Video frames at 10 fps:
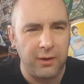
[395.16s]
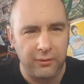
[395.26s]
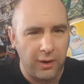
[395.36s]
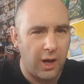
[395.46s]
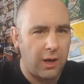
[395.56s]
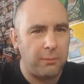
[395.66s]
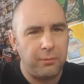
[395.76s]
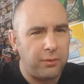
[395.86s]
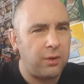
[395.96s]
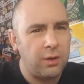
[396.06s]
his
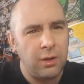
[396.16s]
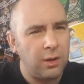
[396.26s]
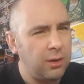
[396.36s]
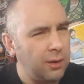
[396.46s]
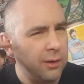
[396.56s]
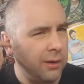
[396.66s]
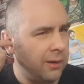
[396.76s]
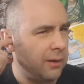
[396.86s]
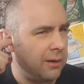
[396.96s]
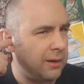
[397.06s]
arms.
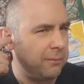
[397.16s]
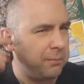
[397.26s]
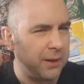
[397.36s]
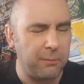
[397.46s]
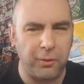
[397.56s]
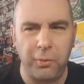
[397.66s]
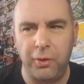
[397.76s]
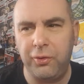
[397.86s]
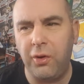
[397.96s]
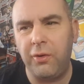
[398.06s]
Pretty much
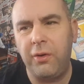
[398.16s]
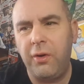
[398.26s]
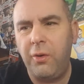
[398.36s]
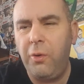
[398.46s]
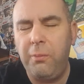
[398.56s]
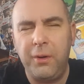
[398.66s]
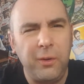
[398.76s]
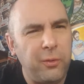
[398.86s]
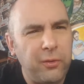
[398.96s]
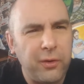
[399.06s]
what John Huber
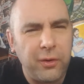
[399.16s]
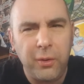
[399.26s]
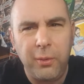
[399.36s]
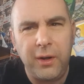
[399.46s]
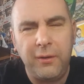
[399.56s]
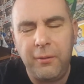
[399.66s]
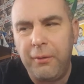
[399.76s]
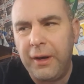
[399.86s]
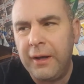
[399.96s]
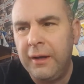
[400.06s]
used to do in the
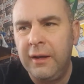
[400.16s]
ring.